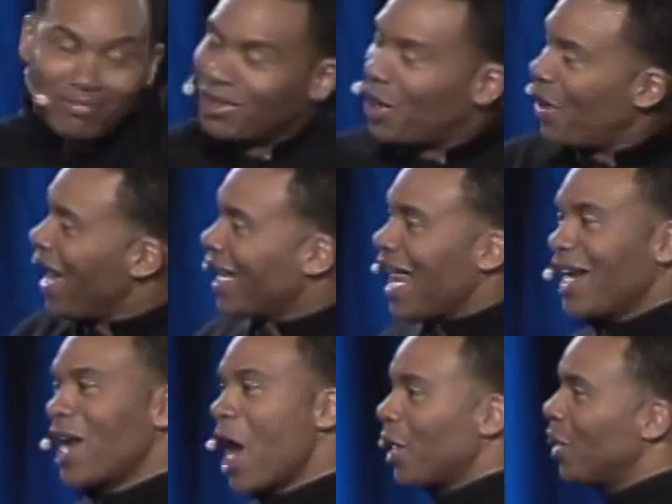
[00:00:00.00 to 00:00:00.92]
Don't act
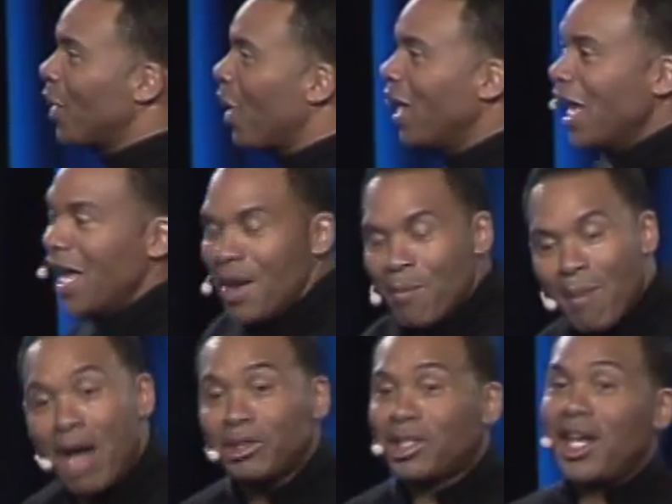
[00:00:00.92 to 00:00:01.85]
like y'all don't know.
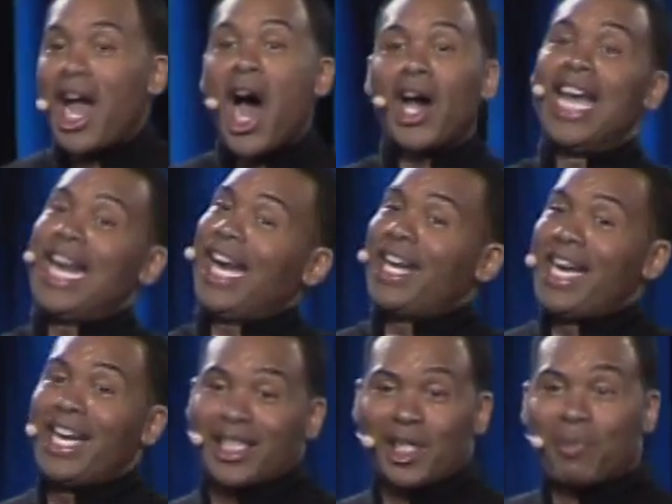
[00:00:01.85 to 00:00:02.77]
Most of y'all in here
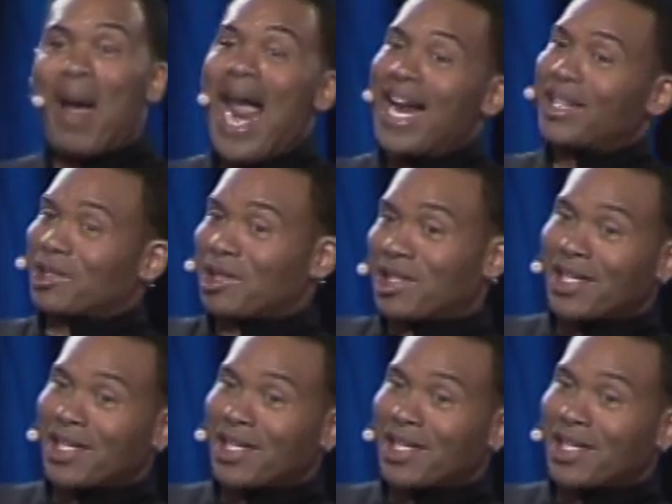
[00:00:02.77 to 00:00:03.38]
need a Spanx or